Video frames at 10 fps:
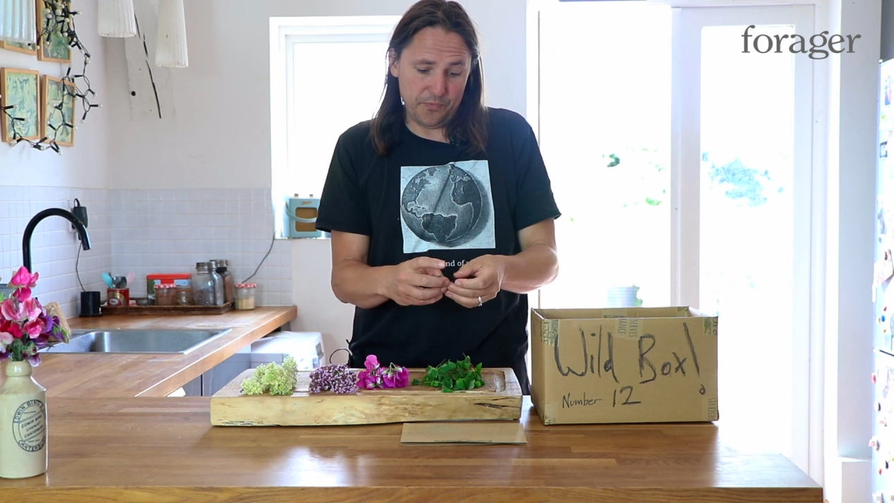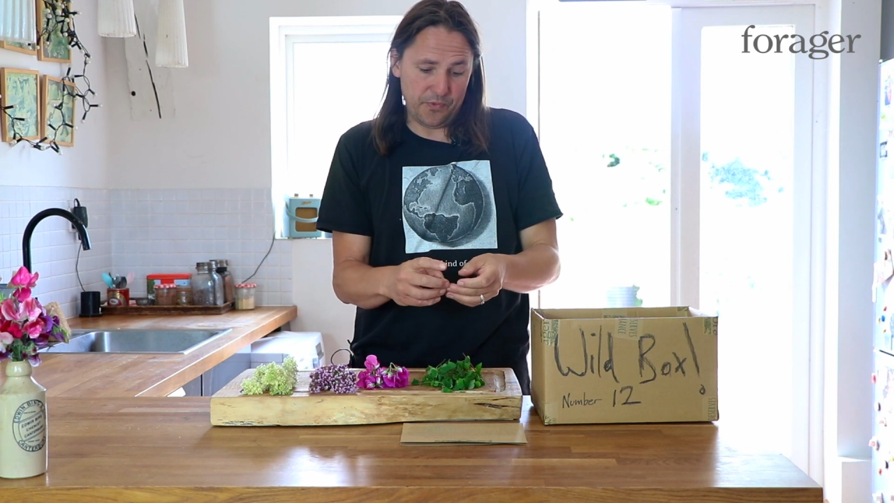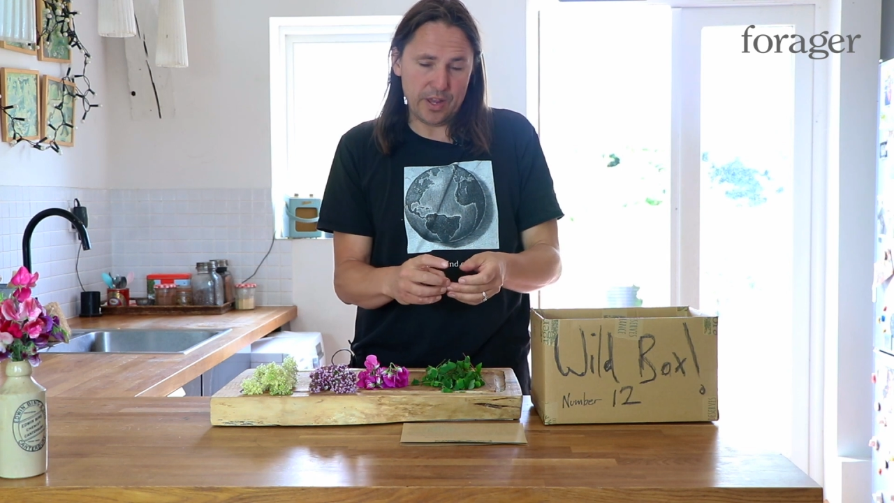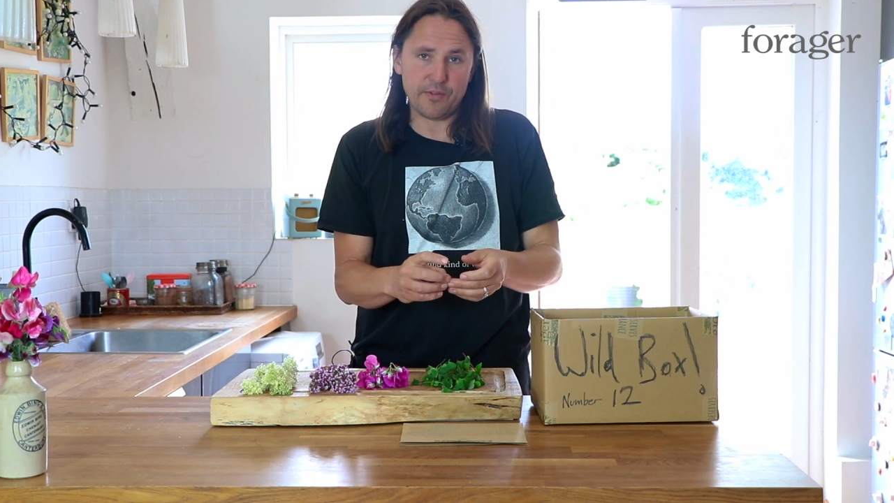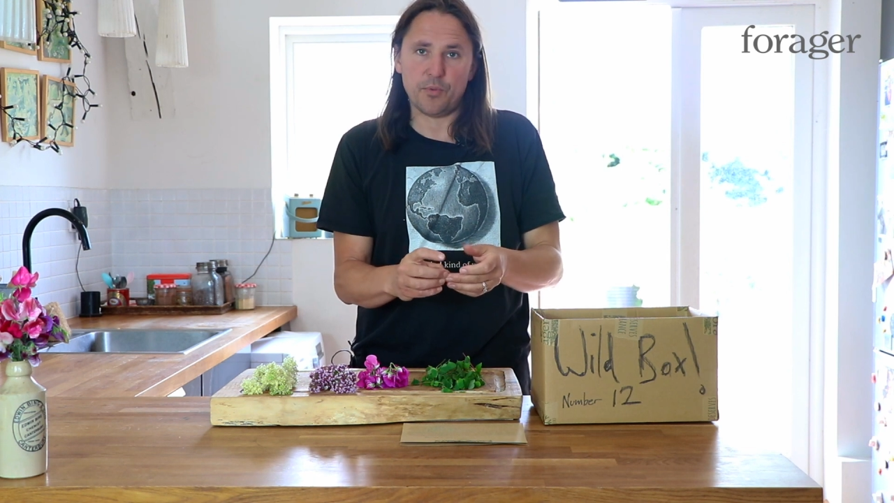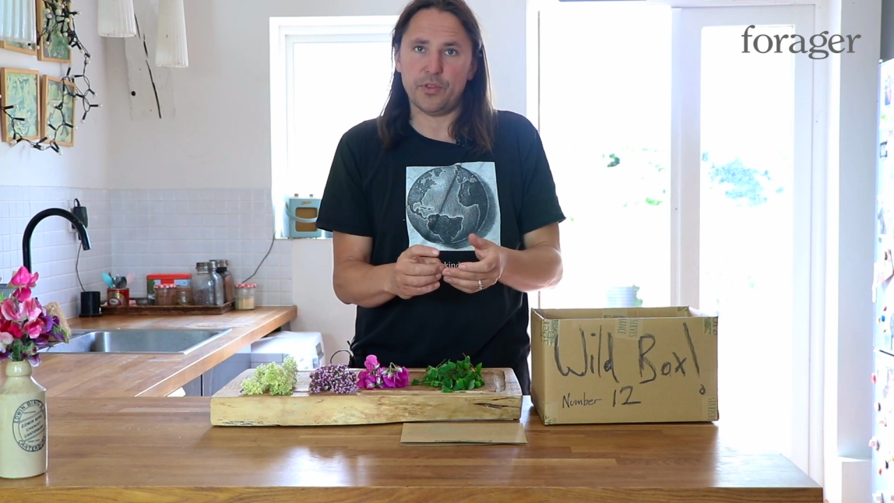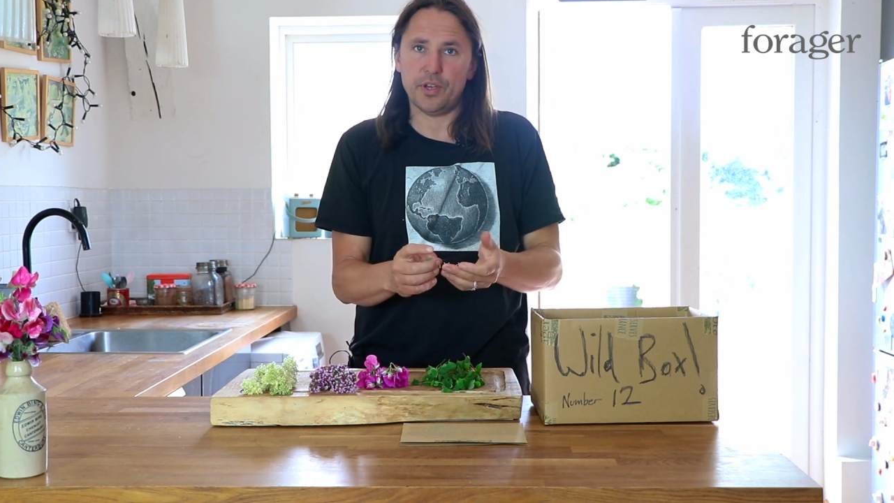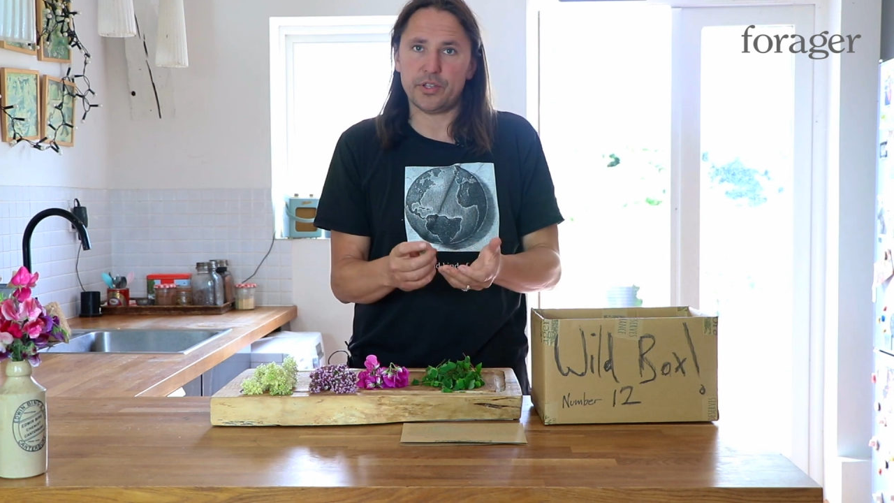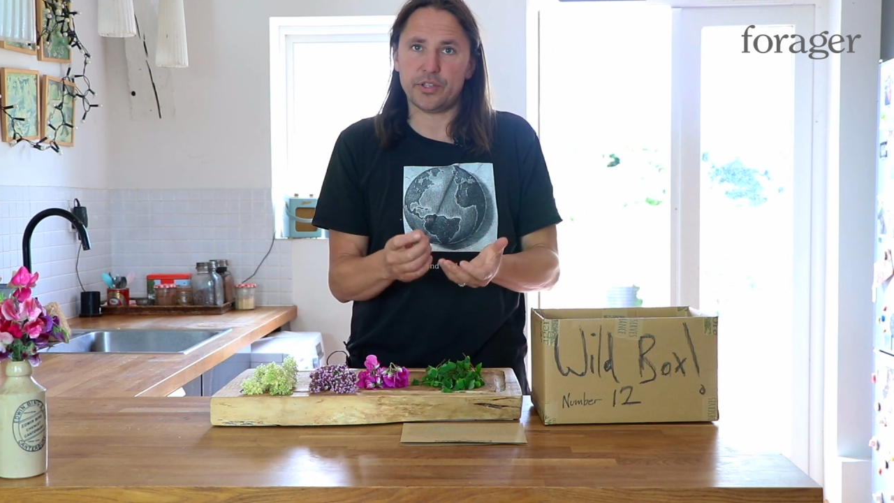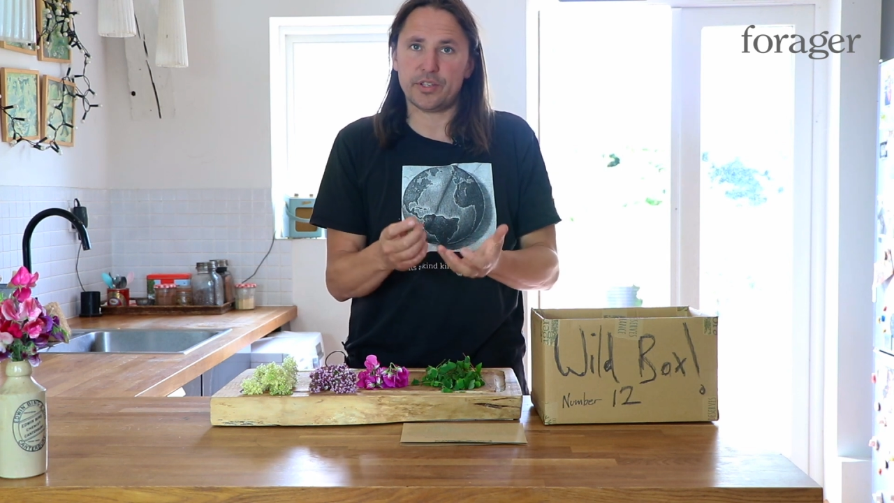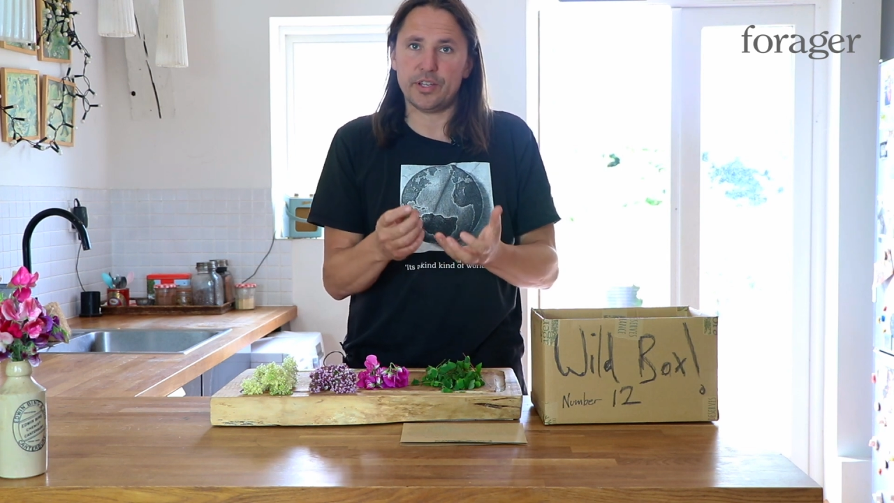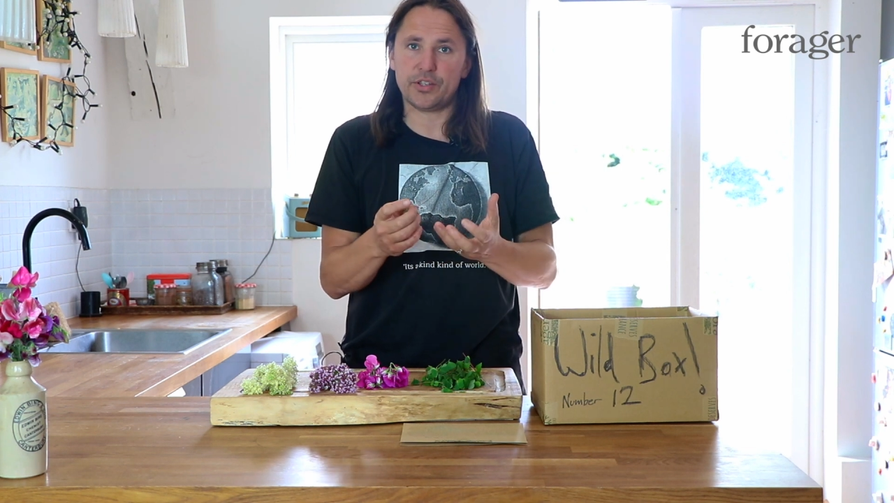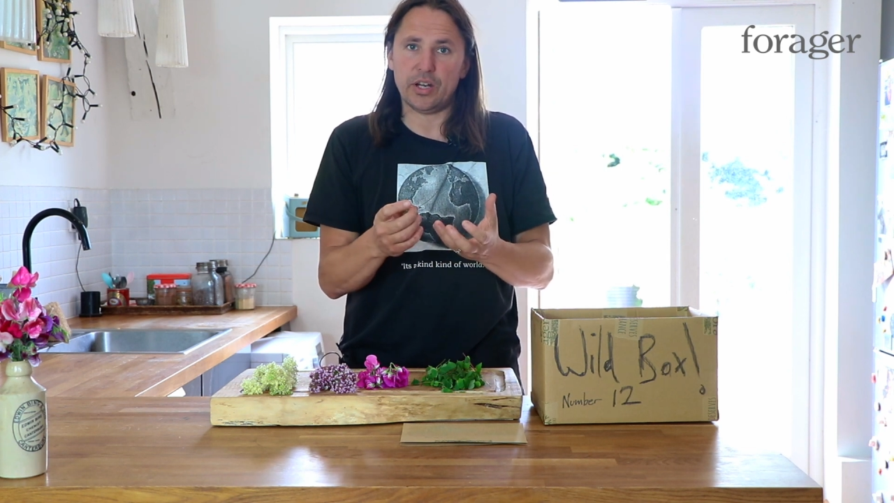flavour with this is